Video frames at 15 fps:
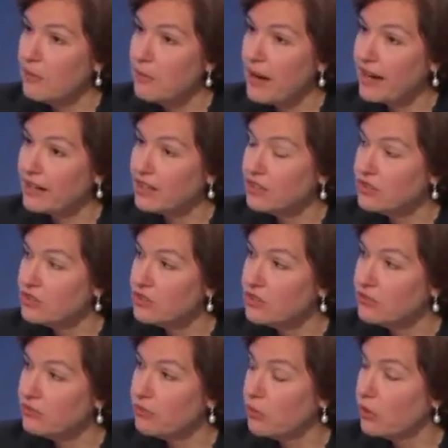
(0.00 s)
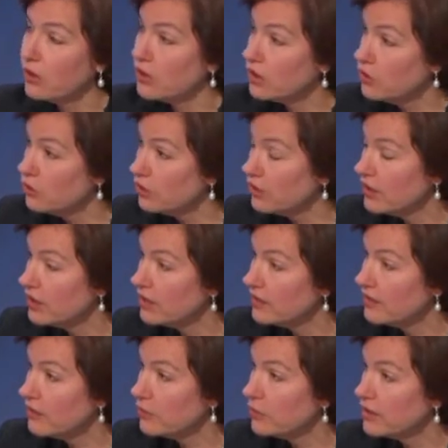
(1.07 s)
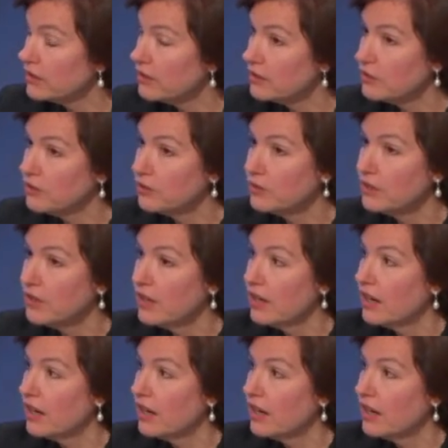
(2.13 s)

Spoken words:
package for Ukraine that would include